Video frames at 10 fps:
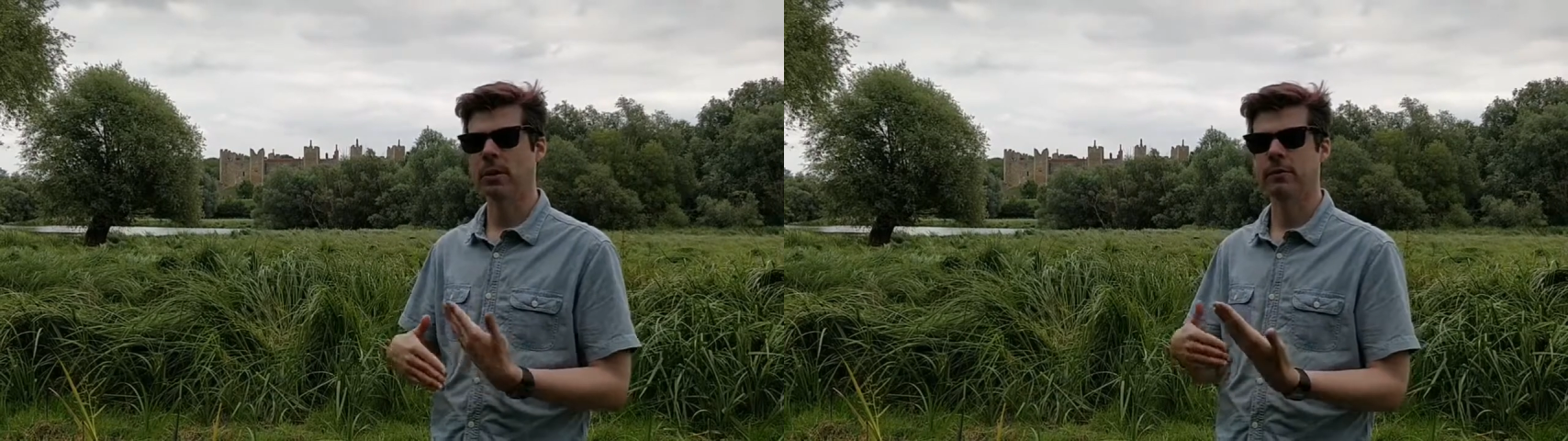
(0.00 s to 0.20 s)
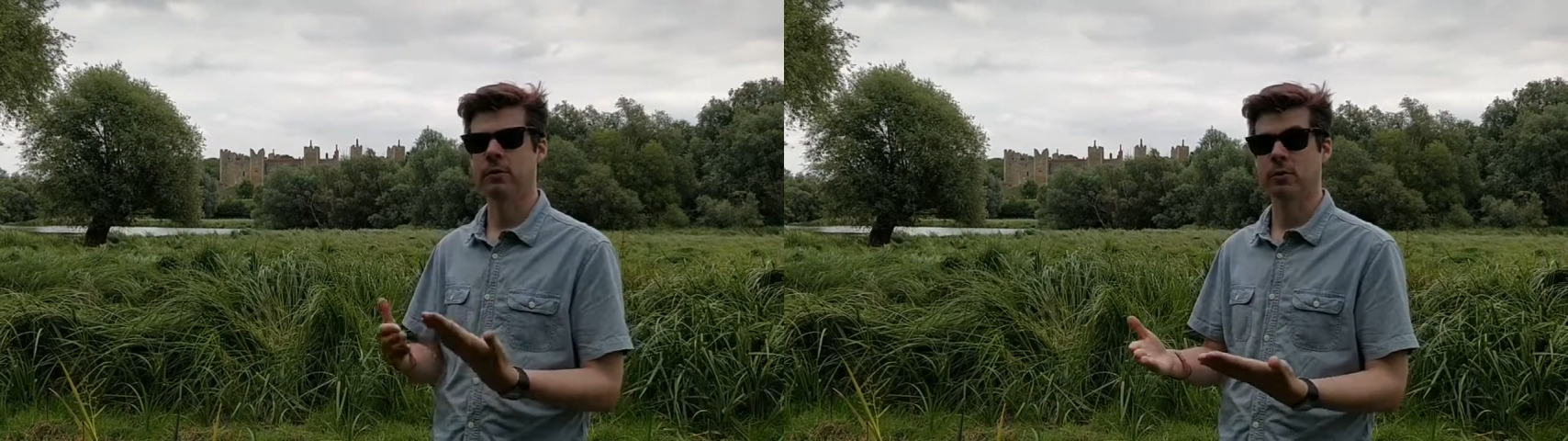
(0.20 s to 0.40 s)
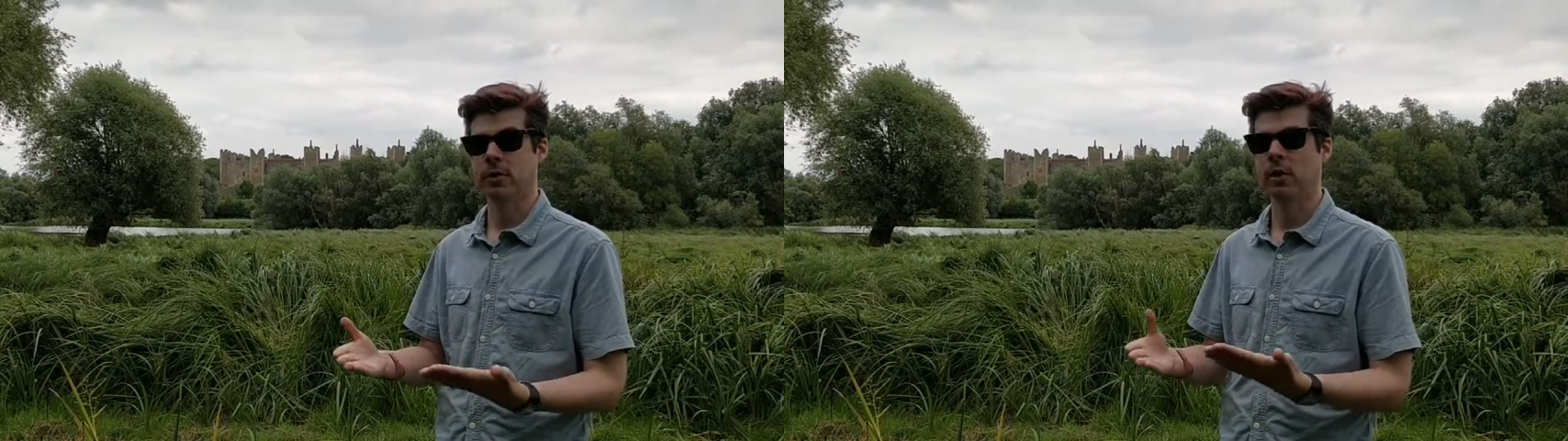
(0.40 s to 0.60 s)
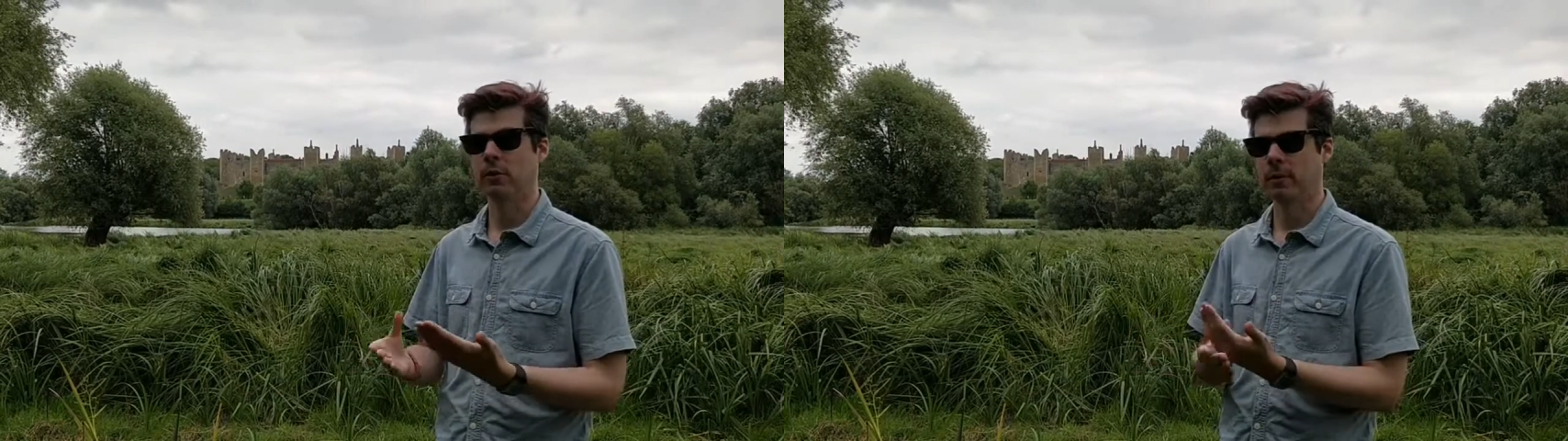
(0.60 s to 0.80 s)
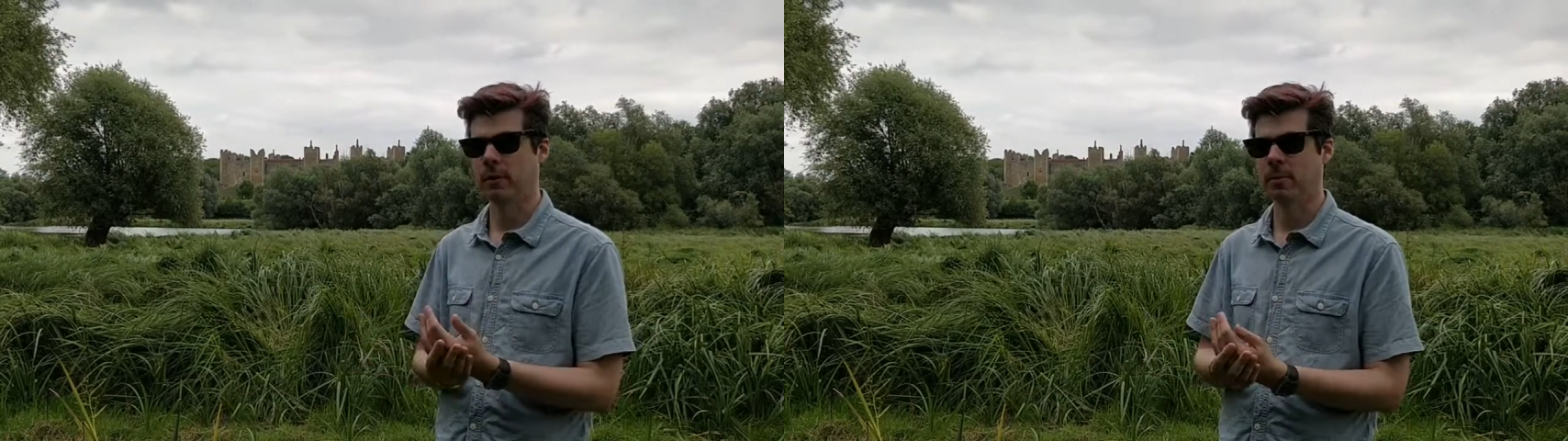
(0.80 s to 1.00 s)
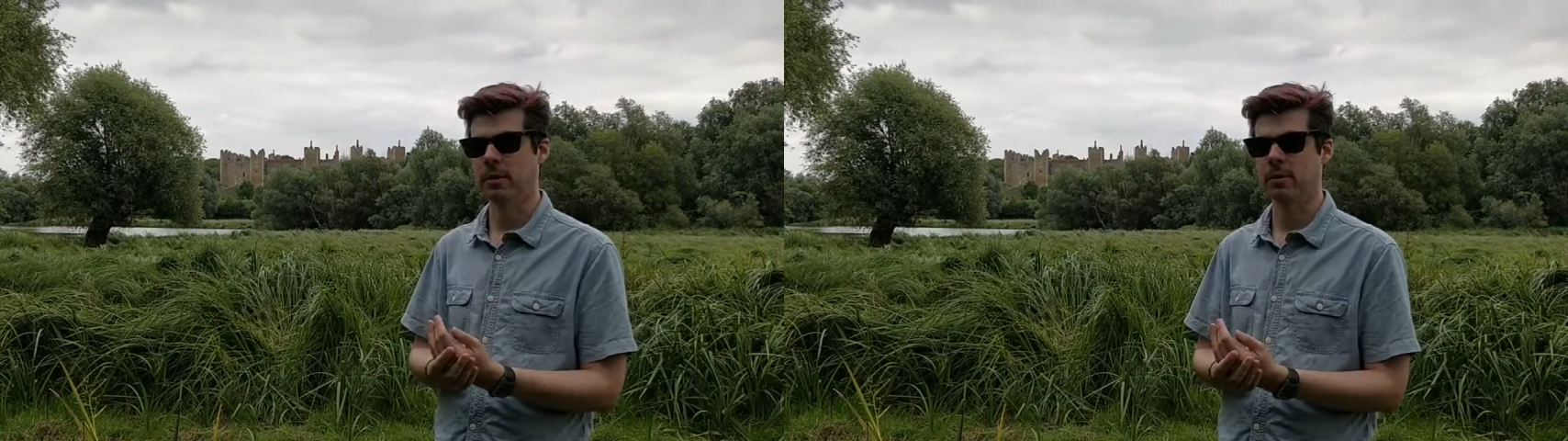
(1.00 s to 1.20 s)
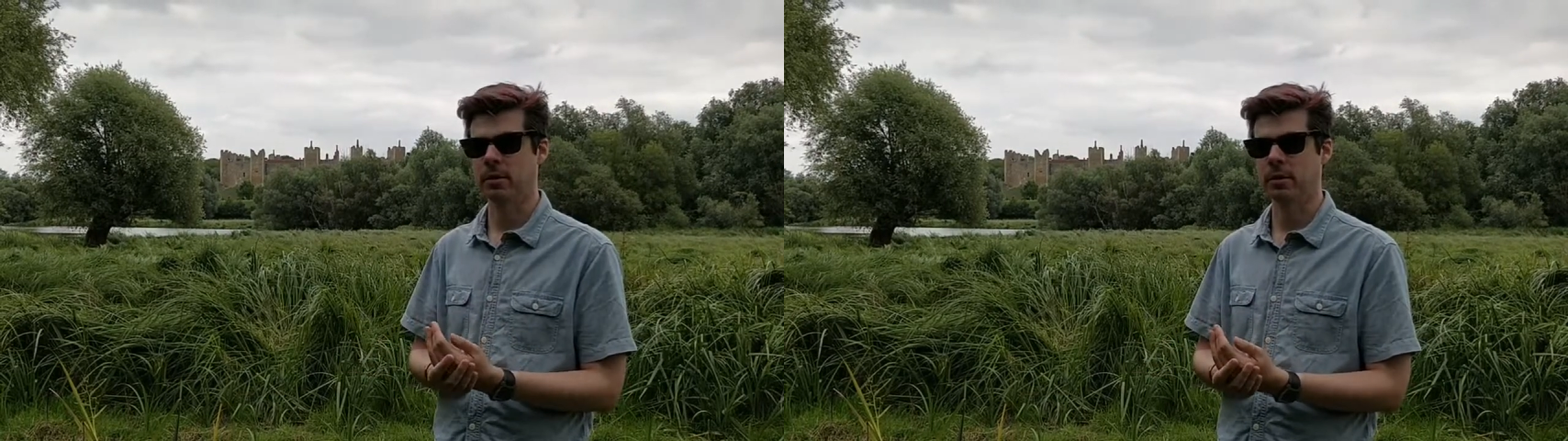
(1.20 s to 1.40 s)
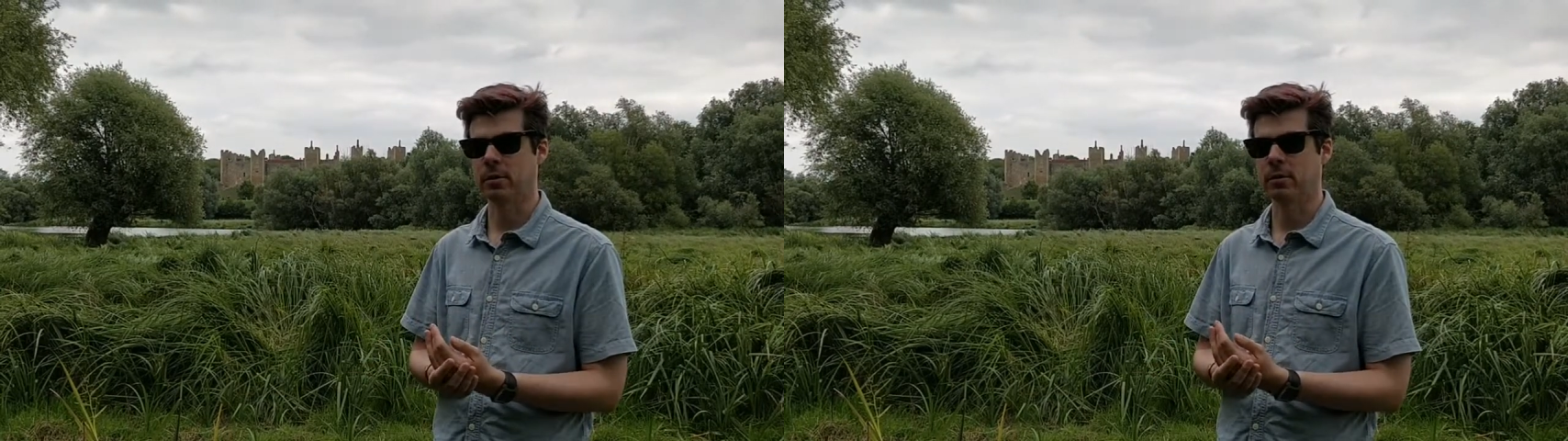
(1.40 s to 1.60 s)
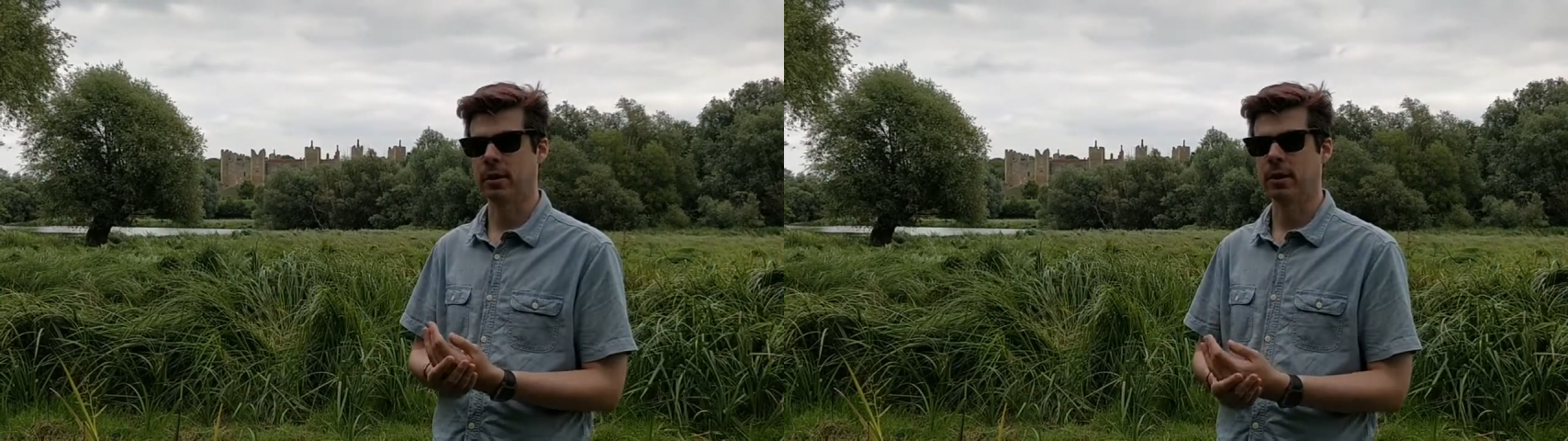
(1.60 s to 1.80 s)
lift yourself up is to